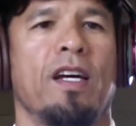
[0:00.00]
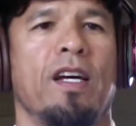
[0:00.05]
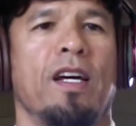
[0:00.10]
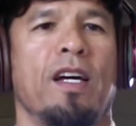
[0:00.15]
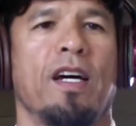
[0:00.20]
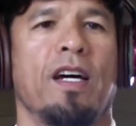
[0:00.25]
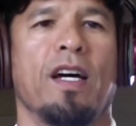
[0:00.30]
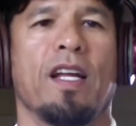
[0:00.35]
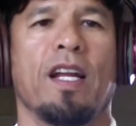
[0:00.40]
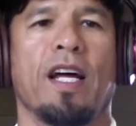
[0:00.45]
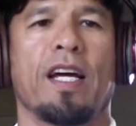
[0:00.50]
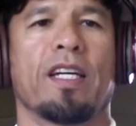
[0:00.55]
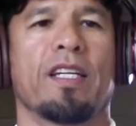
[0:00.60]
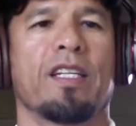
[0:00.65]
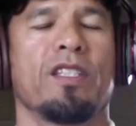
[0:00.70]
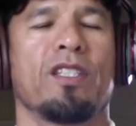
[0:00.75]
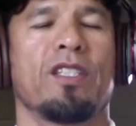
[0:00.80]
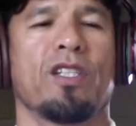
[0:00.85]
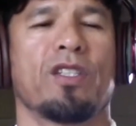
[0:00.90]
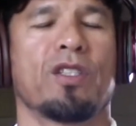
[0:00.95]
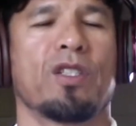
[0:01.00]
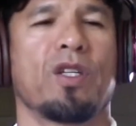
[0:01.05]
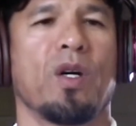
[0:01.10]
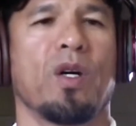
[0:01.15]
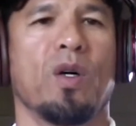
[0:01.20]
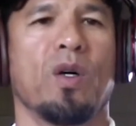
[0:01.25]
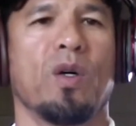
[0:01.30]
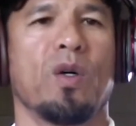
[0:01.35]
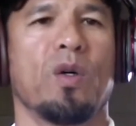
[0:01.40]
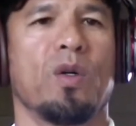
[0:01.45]
And I can just
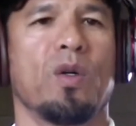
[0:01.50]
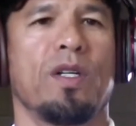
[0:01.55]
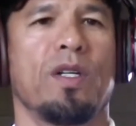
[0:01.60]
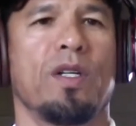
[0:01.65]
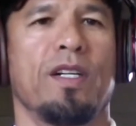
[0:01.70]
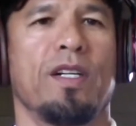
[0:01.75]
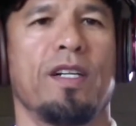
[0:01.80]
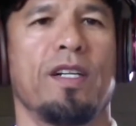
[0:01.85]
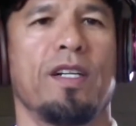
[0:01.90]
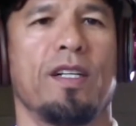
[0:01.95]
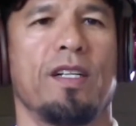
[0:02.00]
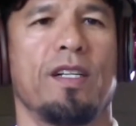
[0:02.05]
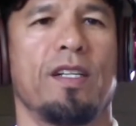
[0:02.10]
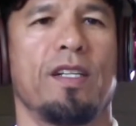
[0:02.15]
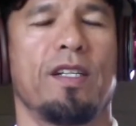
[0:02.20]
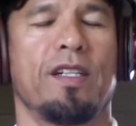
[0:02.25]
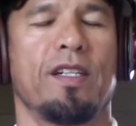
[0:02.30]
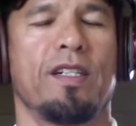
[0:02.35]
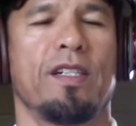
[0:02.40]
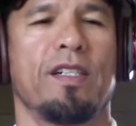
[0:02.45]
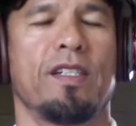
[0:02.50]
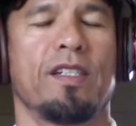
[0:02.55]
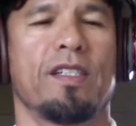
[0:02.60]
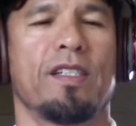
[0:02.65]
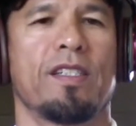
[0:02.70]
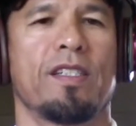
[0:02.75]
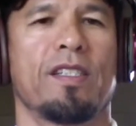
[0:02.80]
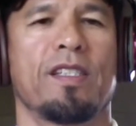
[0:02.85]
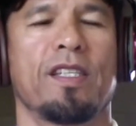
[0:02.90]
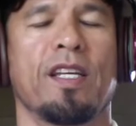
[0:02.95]
go
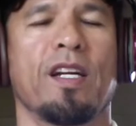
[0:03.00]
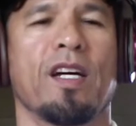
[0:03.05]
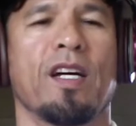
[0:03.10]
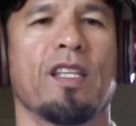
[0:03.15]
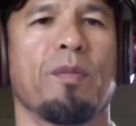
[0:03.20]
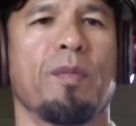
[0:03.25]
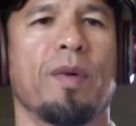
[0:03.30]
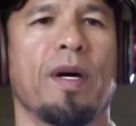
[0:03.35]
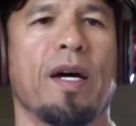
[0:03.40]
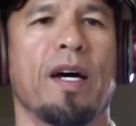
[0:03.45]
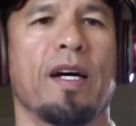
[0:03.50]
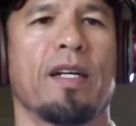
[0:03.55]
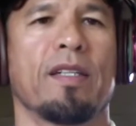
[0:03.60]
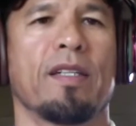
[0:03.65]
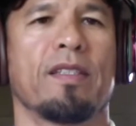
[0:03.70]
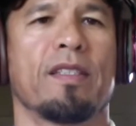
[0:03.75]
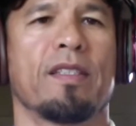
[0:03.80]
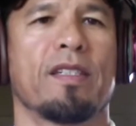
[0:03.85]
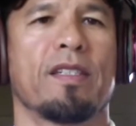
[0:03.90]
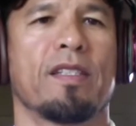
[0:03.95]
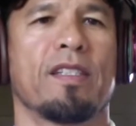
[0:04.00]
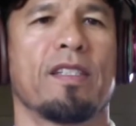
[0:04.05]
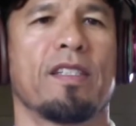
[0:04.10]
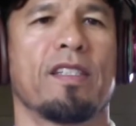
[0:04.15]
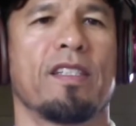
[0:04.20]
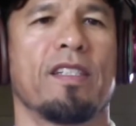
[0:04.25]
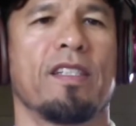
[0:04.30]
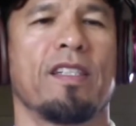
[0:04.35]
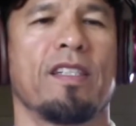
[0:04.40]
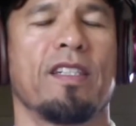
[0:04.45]
sit on the mat,
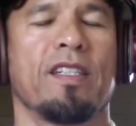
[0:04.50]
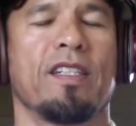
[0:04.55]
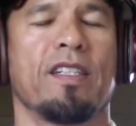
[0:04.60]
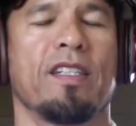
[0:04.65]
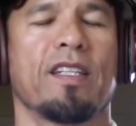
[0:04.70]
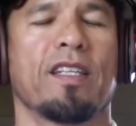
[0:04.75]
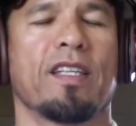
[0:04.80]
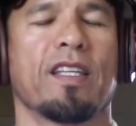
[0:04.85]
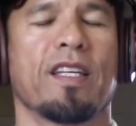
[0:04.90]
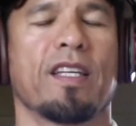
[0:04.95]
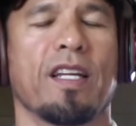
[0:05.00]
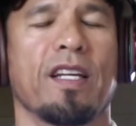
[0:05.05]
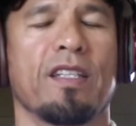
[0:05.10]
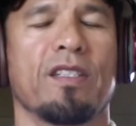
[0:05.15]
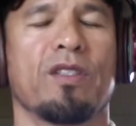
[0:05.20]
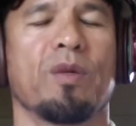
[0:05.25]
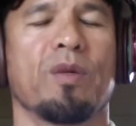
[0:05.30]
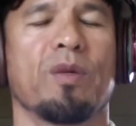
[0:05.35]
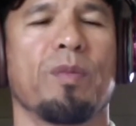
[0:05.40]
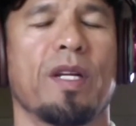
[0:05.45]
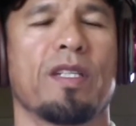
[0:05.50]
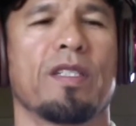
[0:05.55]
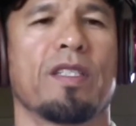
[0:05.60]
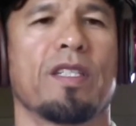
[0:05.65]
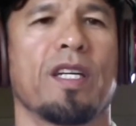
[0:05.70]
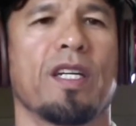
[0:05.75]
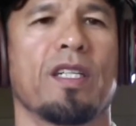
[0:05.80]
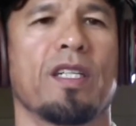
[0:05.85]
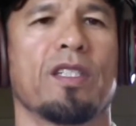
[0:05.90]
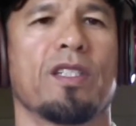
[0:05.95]
get into
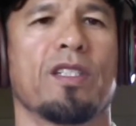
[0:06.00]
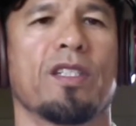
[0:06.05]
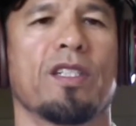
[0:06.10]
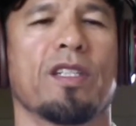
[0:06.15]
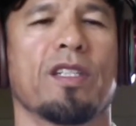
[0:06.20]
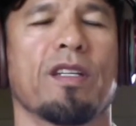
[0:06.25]
meditation,